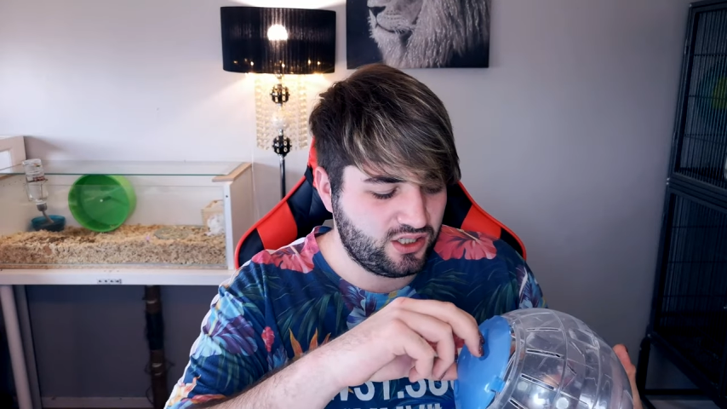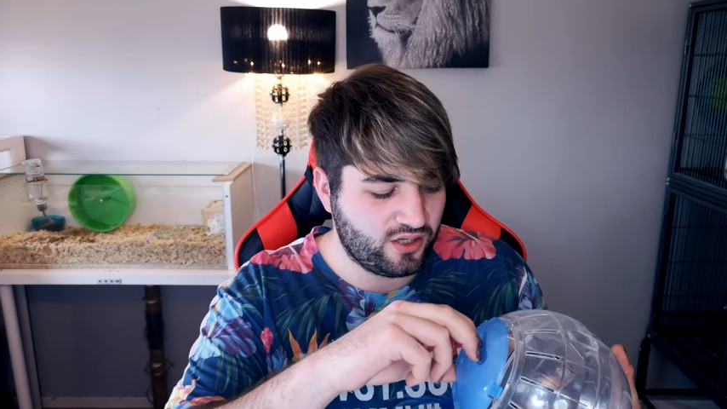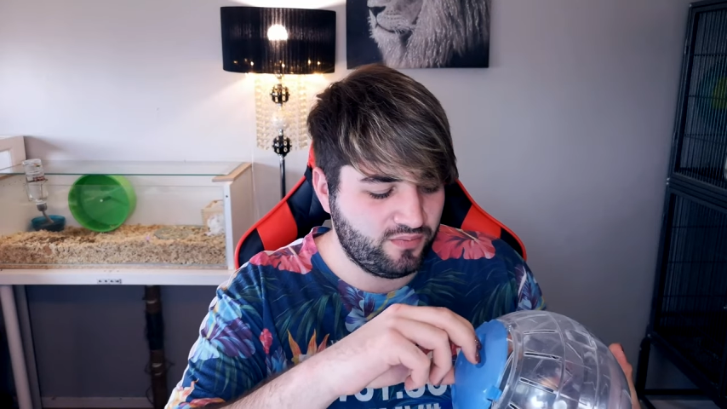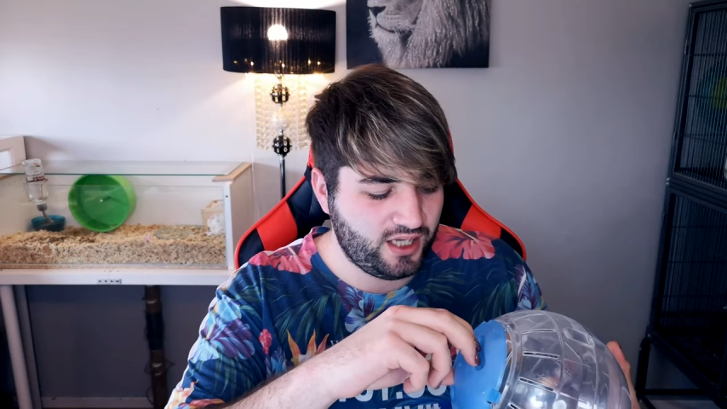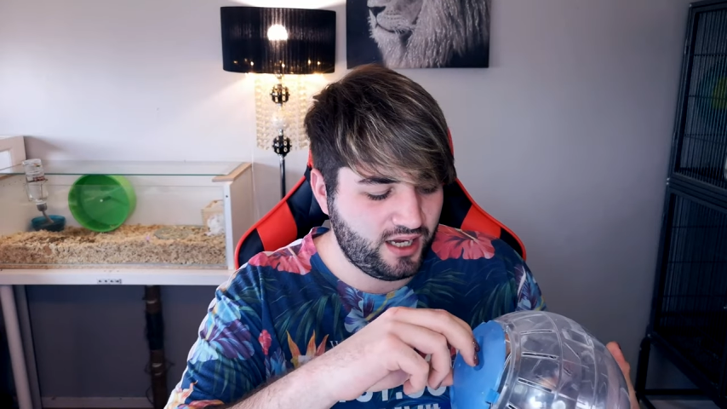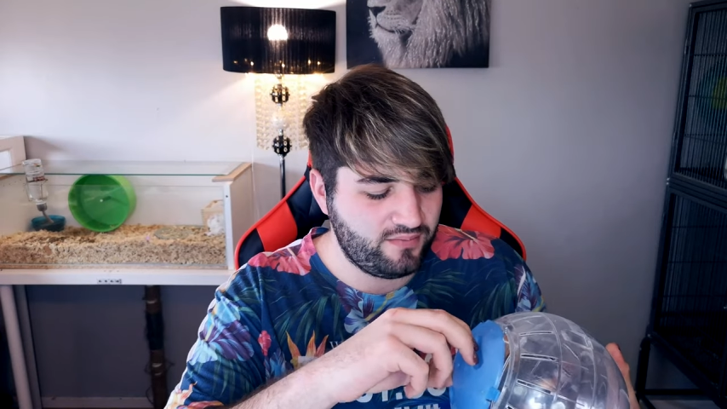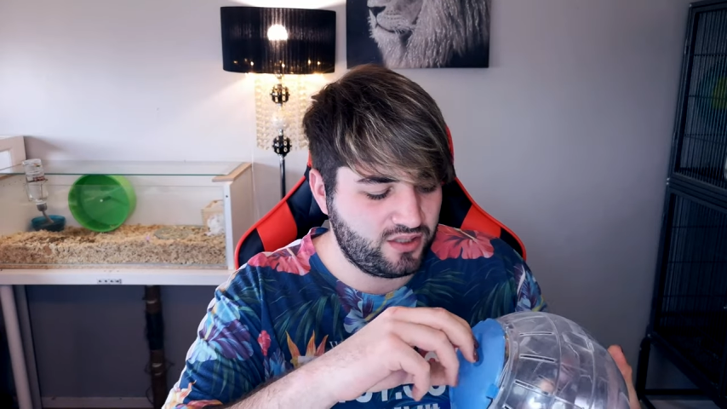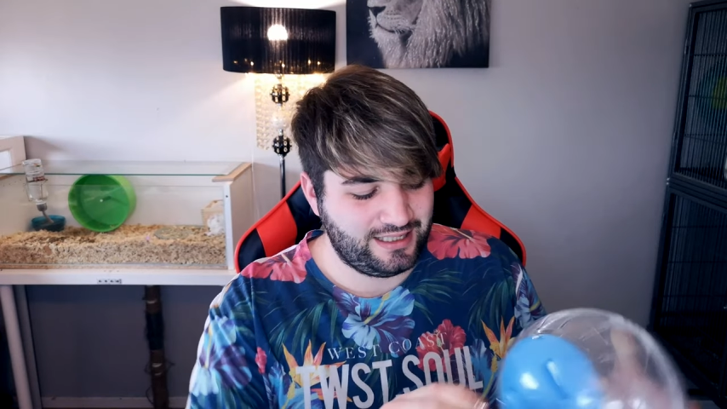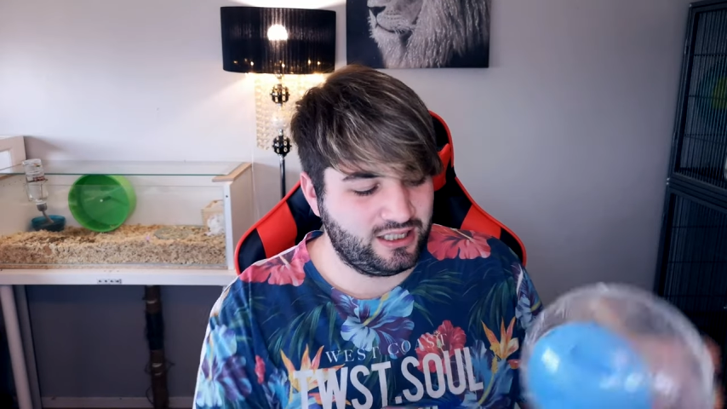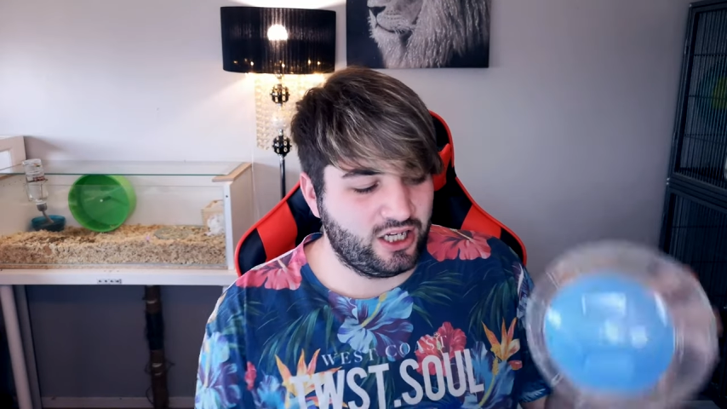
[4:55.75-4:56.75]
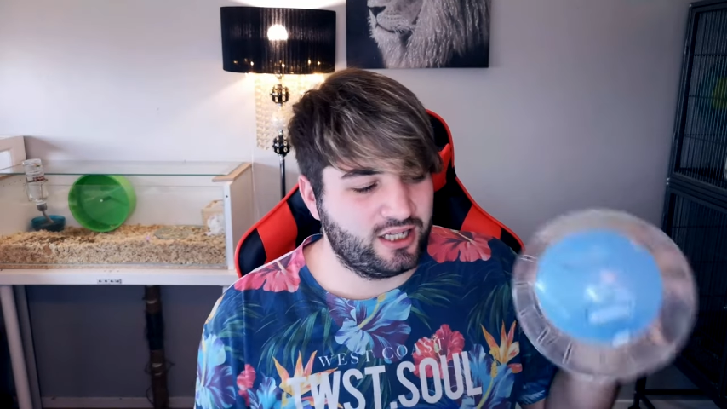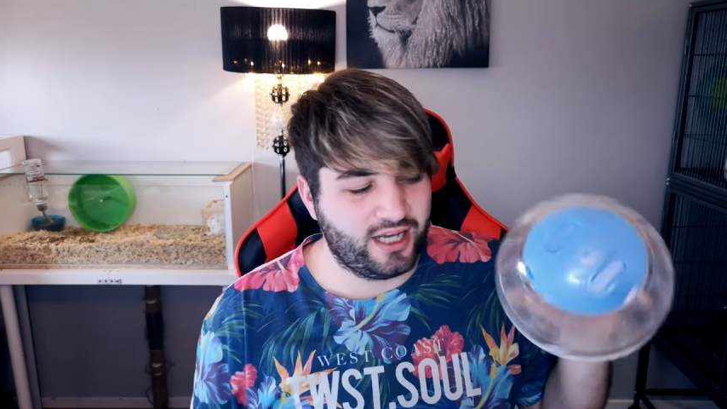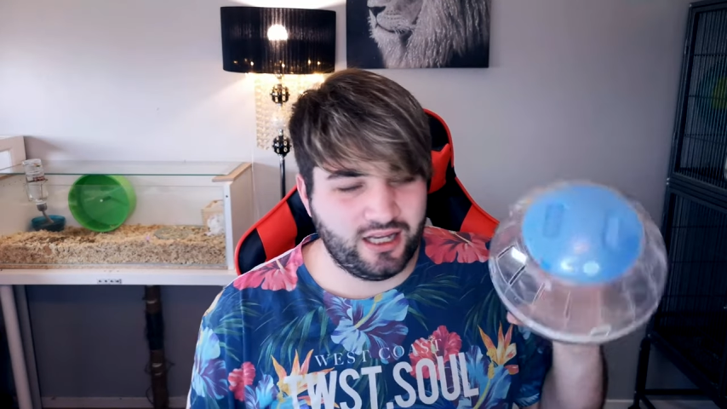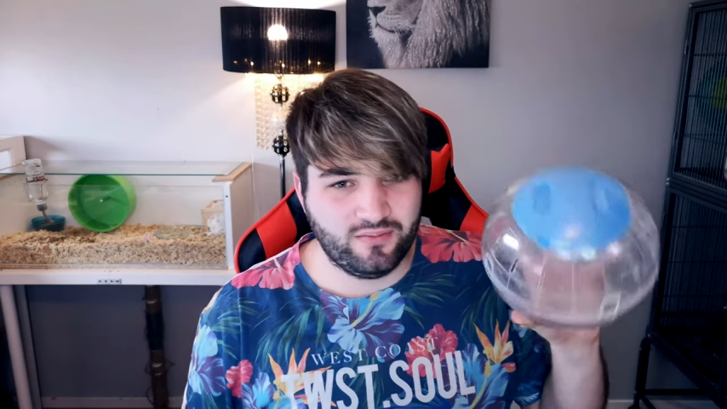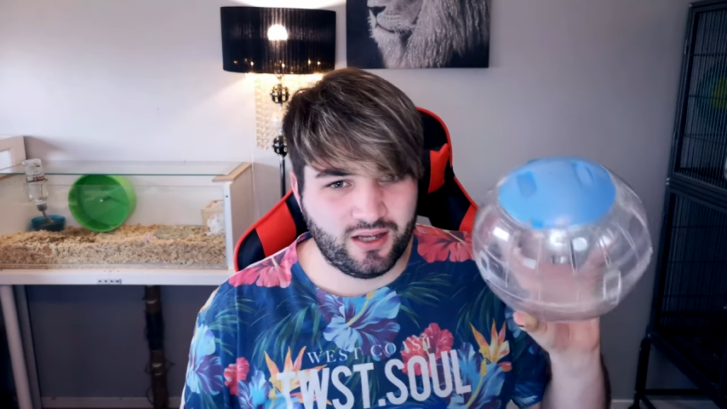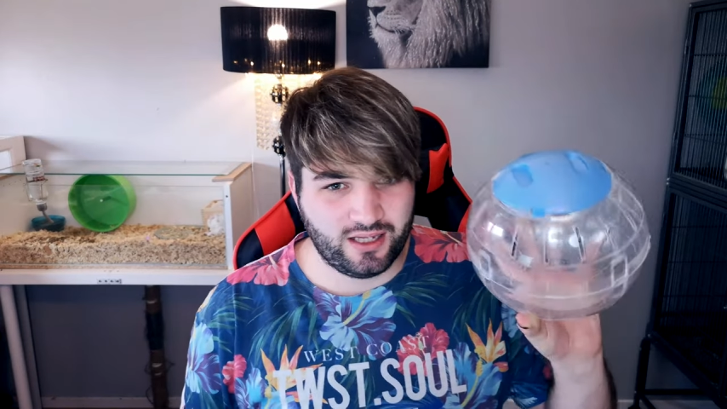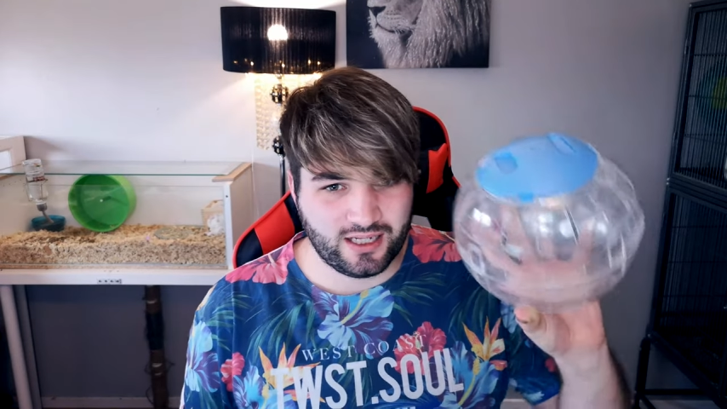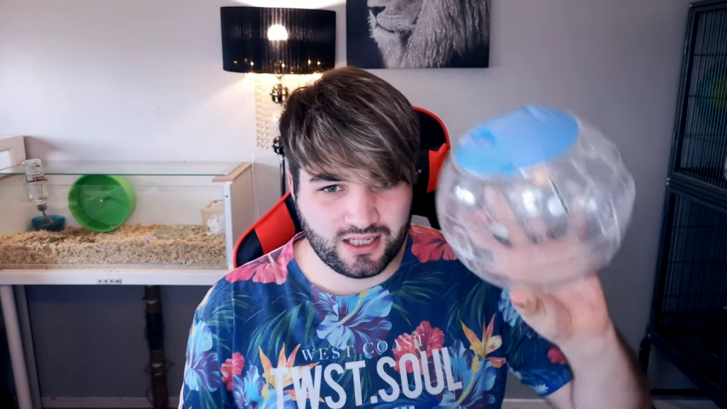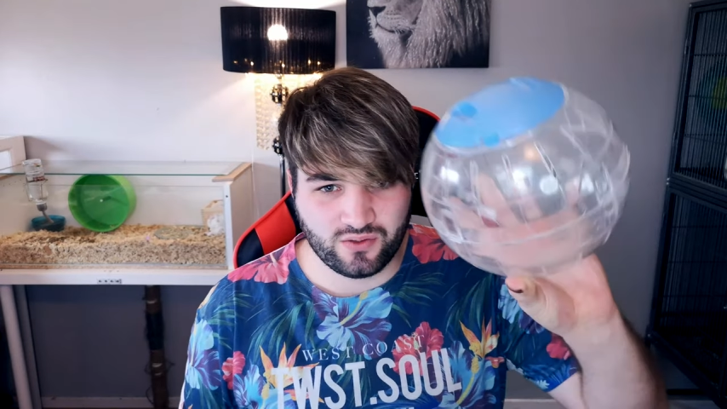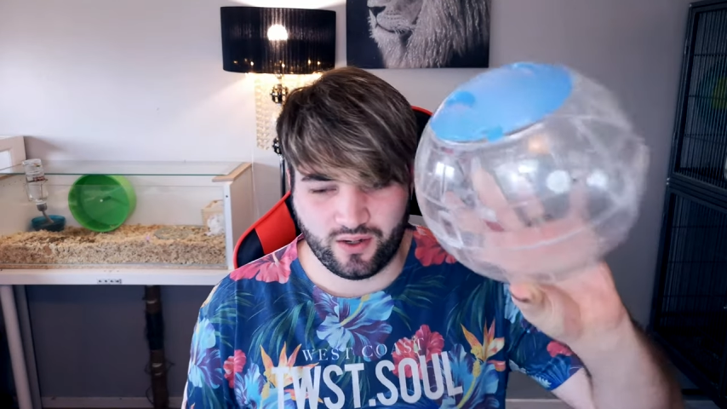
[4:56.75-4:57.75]
Sometimes You can tighten them like
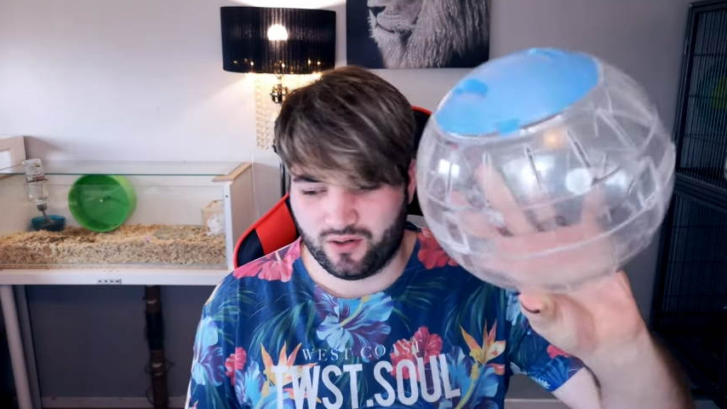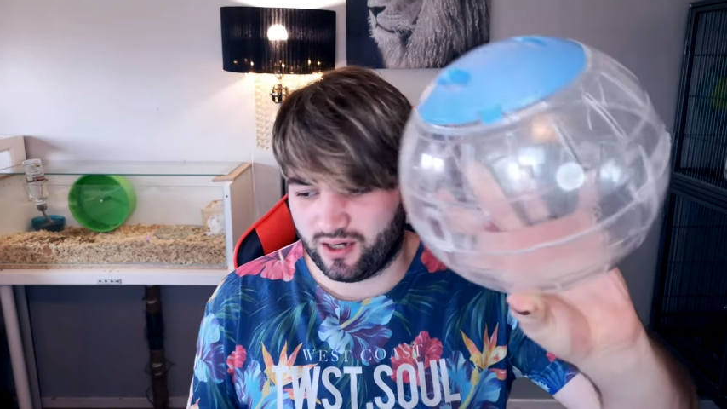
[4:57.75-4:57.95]
this as well,